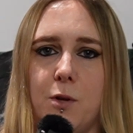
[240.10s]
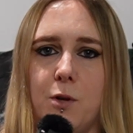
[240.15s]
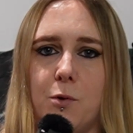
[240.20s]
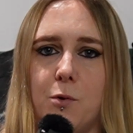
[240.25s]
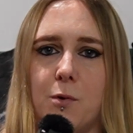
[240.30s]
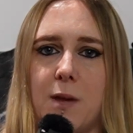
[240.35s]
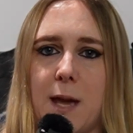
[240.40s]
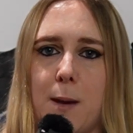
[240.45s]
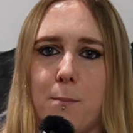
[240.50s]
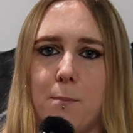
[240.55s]
your
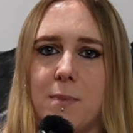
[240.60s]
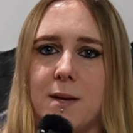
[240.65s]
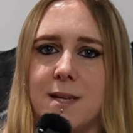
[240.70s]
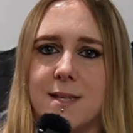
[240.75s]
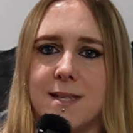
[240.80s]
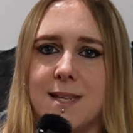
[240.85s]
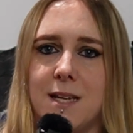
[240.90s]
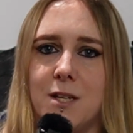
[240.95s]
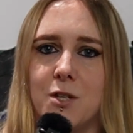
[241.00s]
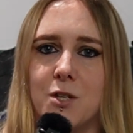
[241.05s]
camping
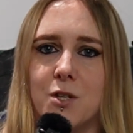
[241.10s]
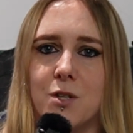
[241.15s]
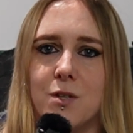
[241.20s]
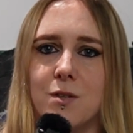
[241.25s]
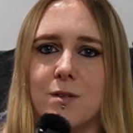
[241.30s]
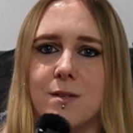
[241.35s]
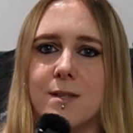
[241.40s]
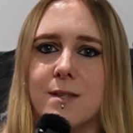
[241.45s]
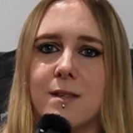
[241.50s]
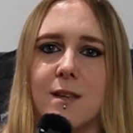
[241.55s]

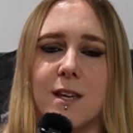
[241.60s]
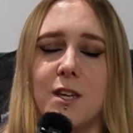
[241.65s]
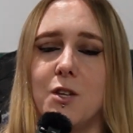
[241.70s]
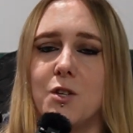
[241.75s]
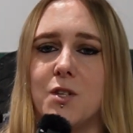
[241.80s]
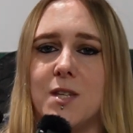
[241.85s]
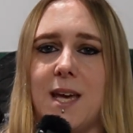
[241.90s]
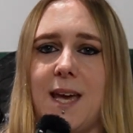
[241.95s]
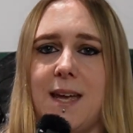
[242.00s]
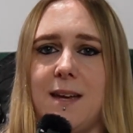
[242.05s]
essentials like your
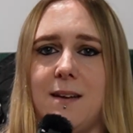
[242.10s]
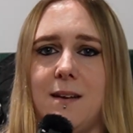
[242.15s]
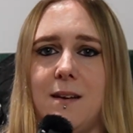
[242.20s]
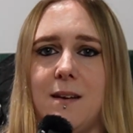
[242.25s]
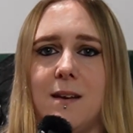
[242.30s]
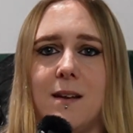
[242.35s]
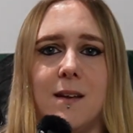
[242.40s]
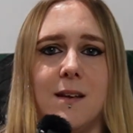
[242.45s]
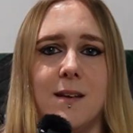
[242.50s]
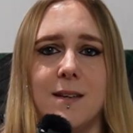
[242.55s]

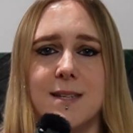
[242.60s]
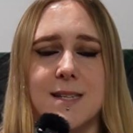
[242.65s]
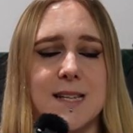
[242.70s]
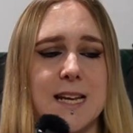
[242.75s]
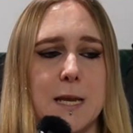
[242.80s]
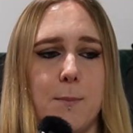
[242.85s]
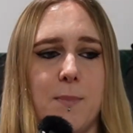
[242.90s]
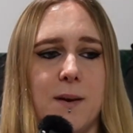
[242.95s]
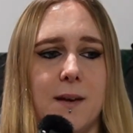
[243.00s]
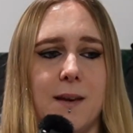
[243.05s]
tent,
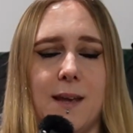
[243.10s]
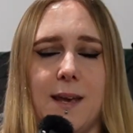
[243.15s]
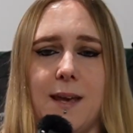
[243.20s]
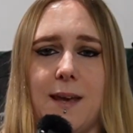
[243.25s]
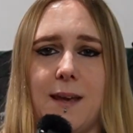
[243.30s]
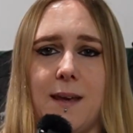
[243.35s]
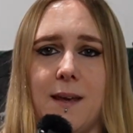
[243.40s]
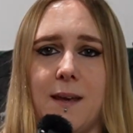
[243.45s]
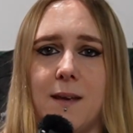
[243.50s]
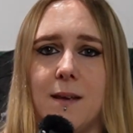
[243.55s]
sleeping
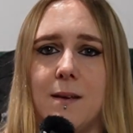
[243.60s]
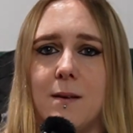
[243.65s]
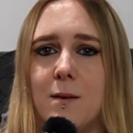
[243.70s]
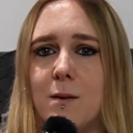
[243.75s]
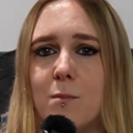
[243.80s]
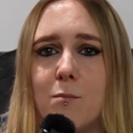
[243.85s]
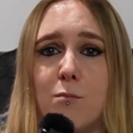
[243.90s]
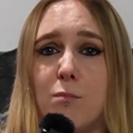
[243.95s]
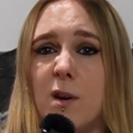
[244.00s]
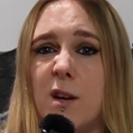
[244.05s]
gear,
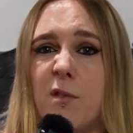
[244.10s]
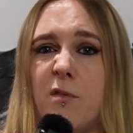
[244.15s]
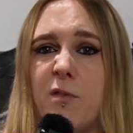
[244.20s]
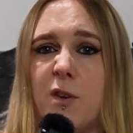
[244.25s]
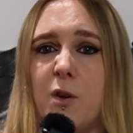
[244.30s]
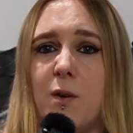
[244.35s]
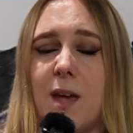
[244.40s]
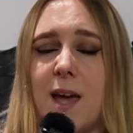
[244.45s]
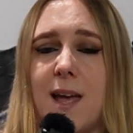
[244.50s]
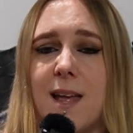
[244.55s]
bring a
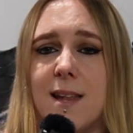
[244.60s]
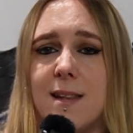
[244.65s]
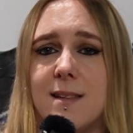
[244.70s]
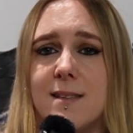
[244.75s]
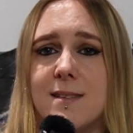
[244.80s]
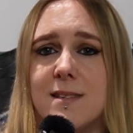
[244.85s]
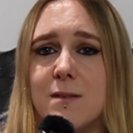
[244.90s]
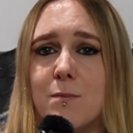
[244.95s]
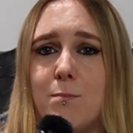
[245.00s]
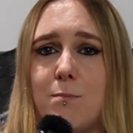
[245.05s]
few
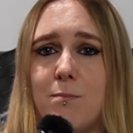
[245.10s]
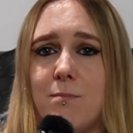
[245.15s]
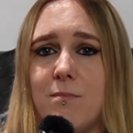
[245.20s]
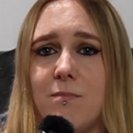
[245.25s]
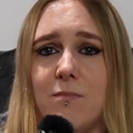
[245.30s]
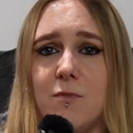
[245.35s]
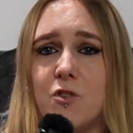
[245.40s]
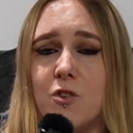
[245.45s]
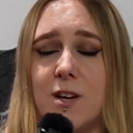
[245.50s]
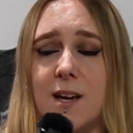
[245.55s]
cans of
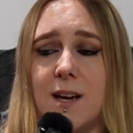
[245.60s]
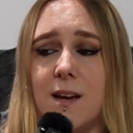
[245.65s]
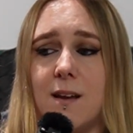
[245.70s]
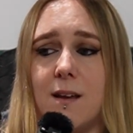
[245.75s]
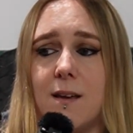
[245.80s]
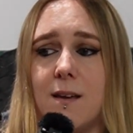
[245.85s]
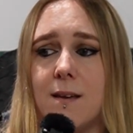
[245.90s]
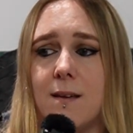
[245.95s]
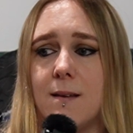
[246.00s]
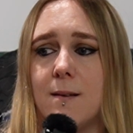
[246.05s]

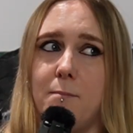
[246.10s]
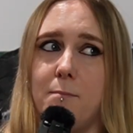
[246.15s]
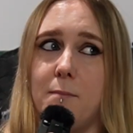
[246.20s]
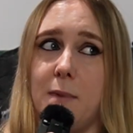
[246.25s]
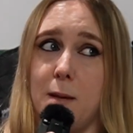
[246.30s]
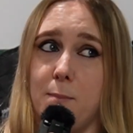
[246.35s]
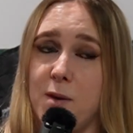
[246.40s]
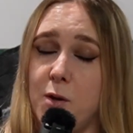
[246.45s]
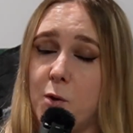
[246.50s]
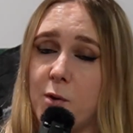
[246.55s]
drink,
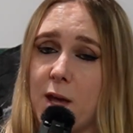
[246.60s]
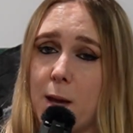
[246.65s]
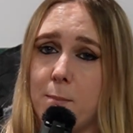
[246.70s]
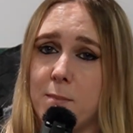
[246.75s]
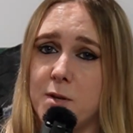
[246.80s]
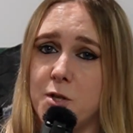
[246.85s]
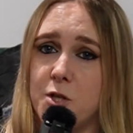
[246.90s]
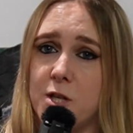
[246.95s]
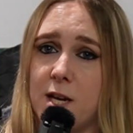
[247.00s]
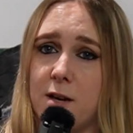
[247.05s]
maybe your
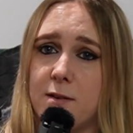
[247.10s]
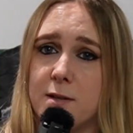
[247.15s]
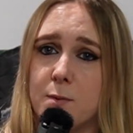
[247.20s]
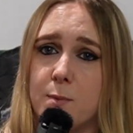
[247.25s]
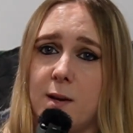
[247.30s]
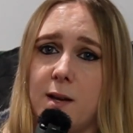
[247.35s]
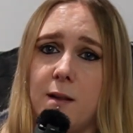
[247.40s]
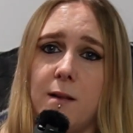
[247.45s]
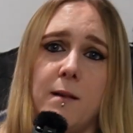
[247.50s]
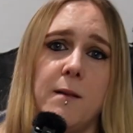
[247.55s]
camping chair as
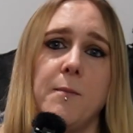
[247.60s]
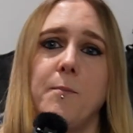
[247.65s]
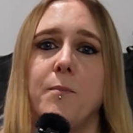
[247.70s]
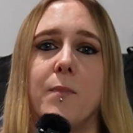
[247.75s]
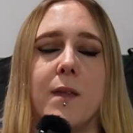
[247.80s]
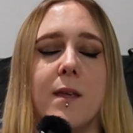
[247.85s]
well,